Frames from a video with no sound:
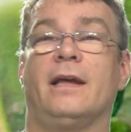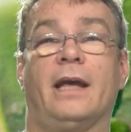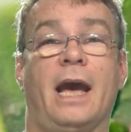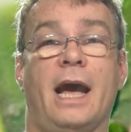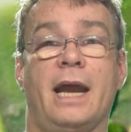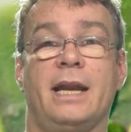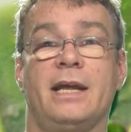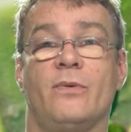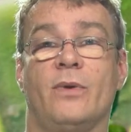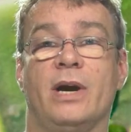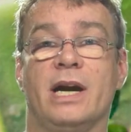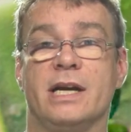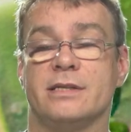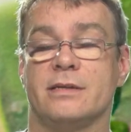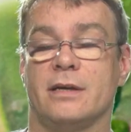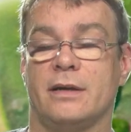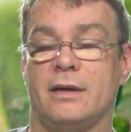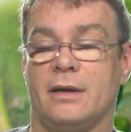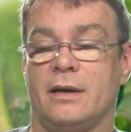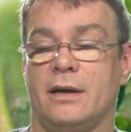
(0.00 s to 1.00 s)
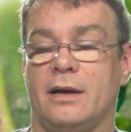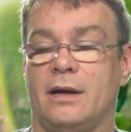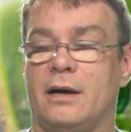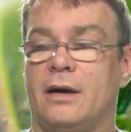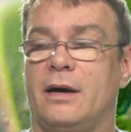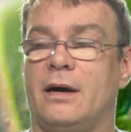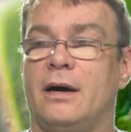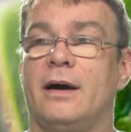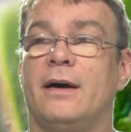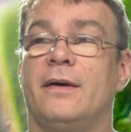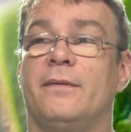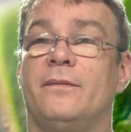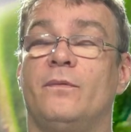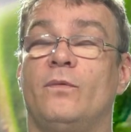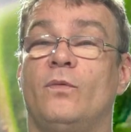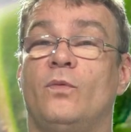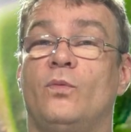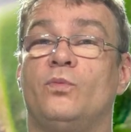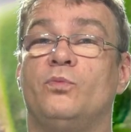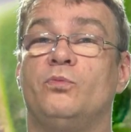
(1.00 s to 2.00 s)
Anyways,
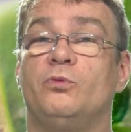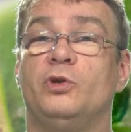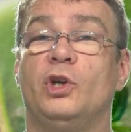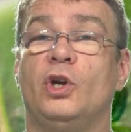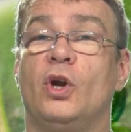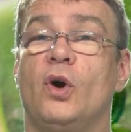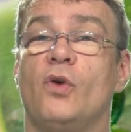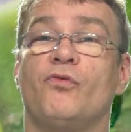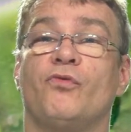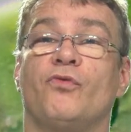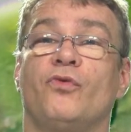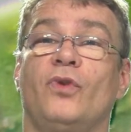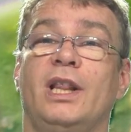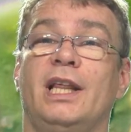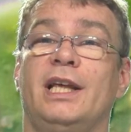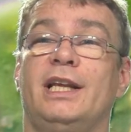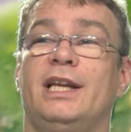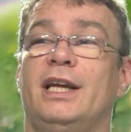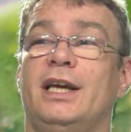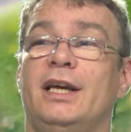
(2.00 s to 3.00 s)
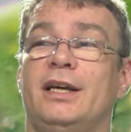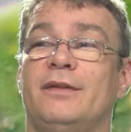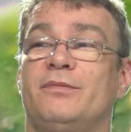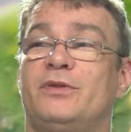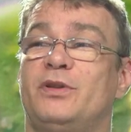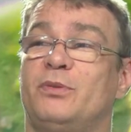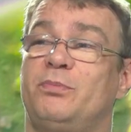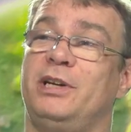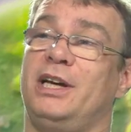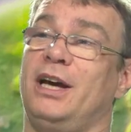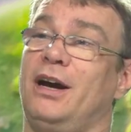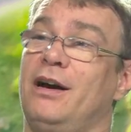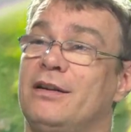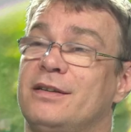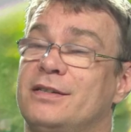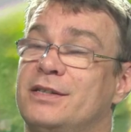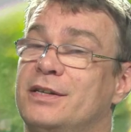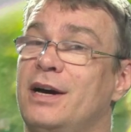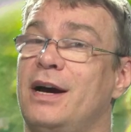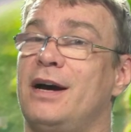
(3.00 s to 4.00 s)
you don't really need, to be
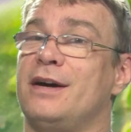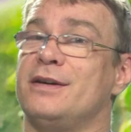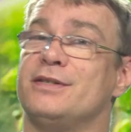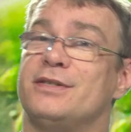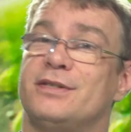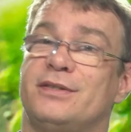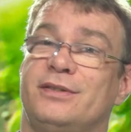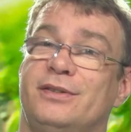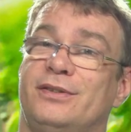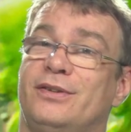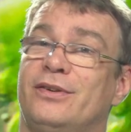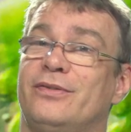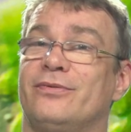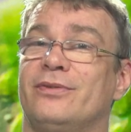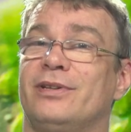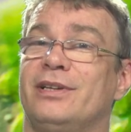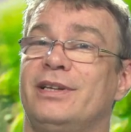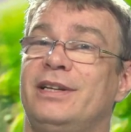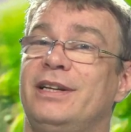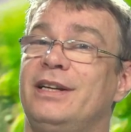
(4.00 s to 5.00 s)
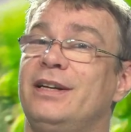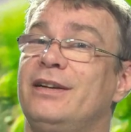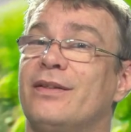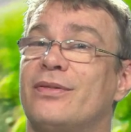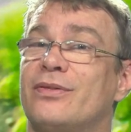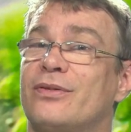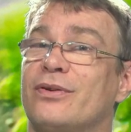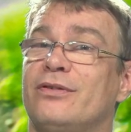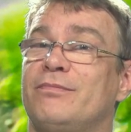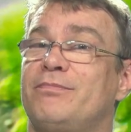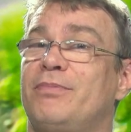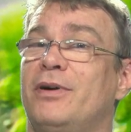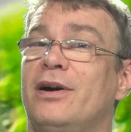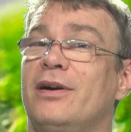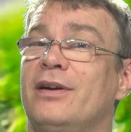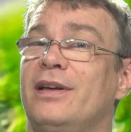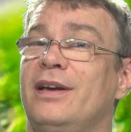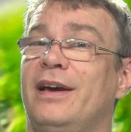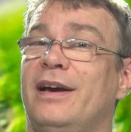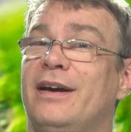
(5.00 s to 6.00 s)
honest, guys, you don't really need a
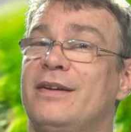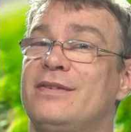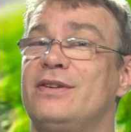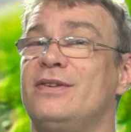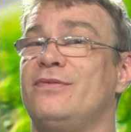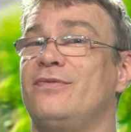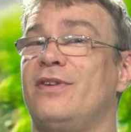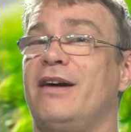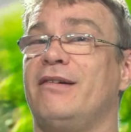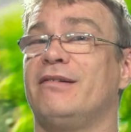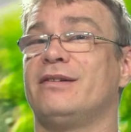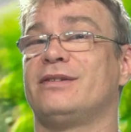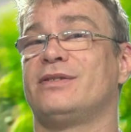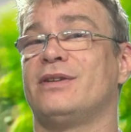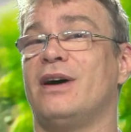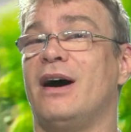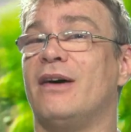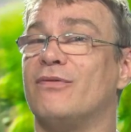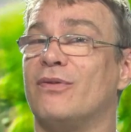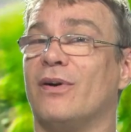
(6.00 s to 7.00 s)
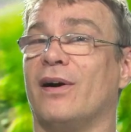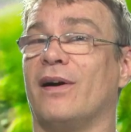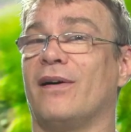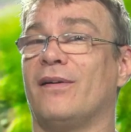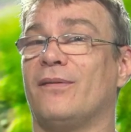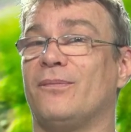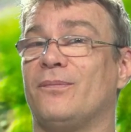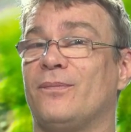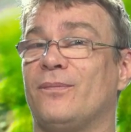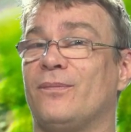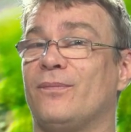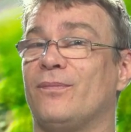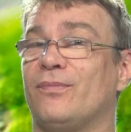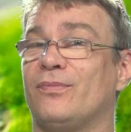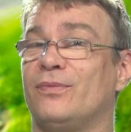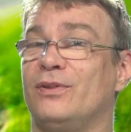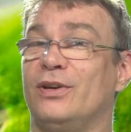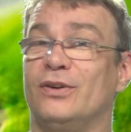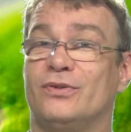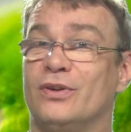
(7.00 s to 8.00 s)
third-party antivirus software.
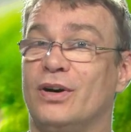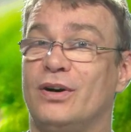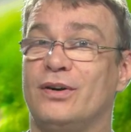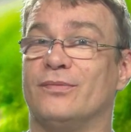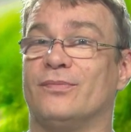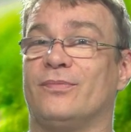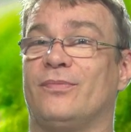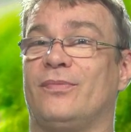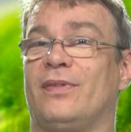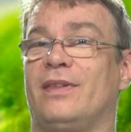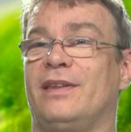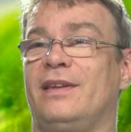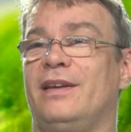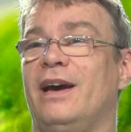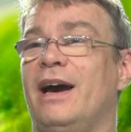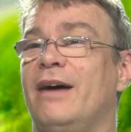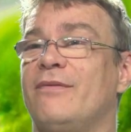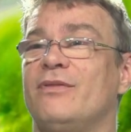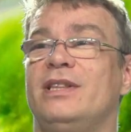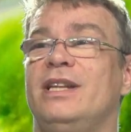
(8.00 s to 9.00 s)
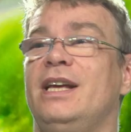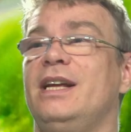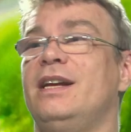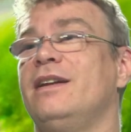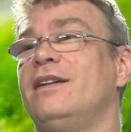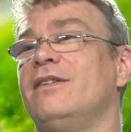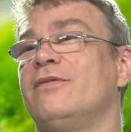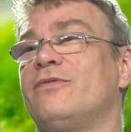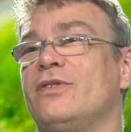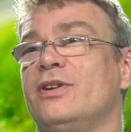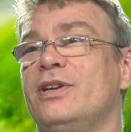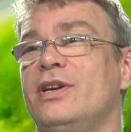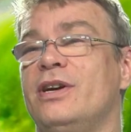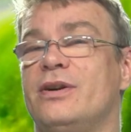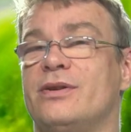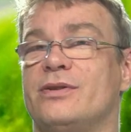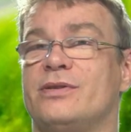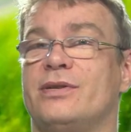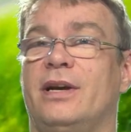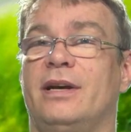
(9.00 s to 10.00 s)
You don't. You haven't needed it for
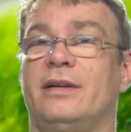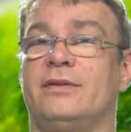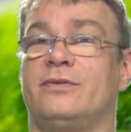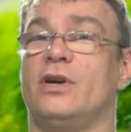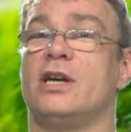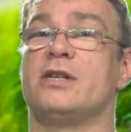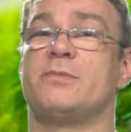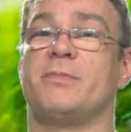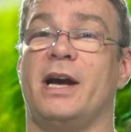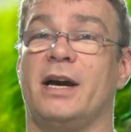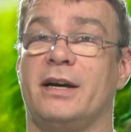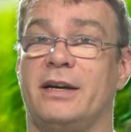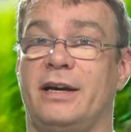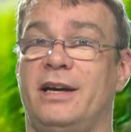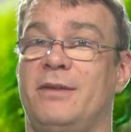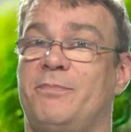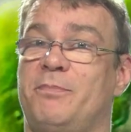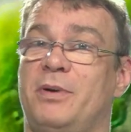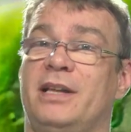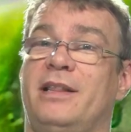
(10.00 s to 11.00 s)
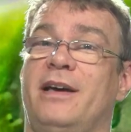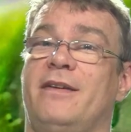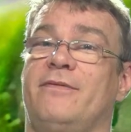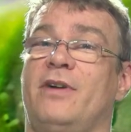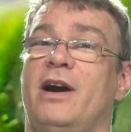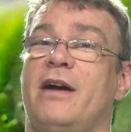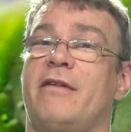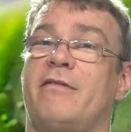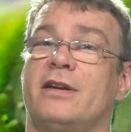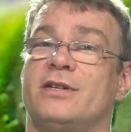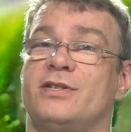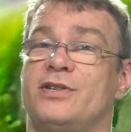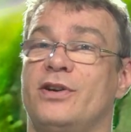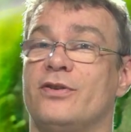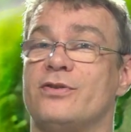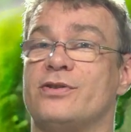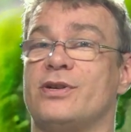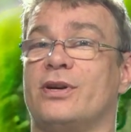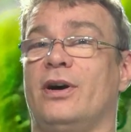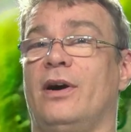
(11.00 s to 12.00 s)
years. And trust me, I got hit by that virus
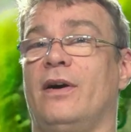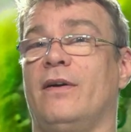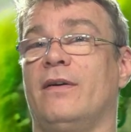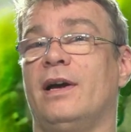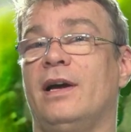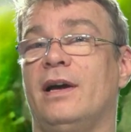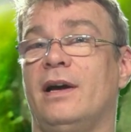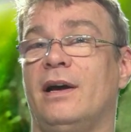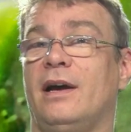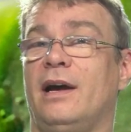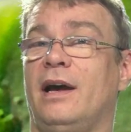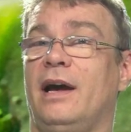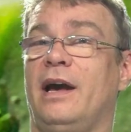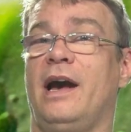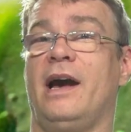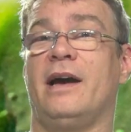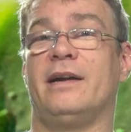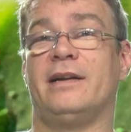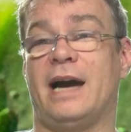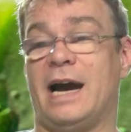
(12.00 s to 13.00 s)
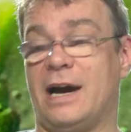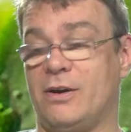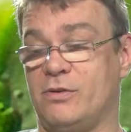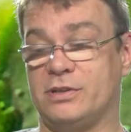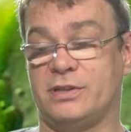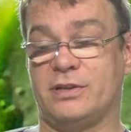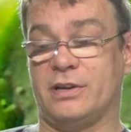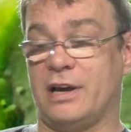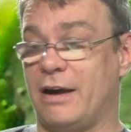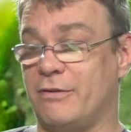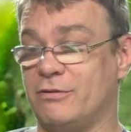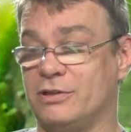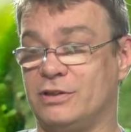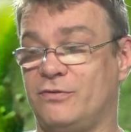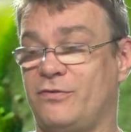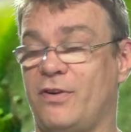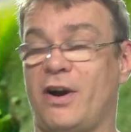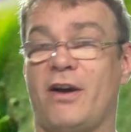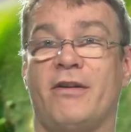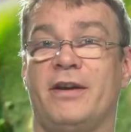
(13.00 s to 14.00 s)
years ago. And I was
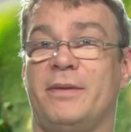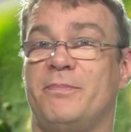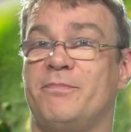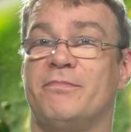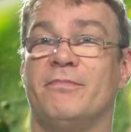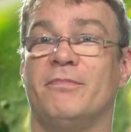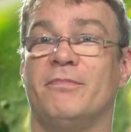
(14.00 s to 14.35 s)
very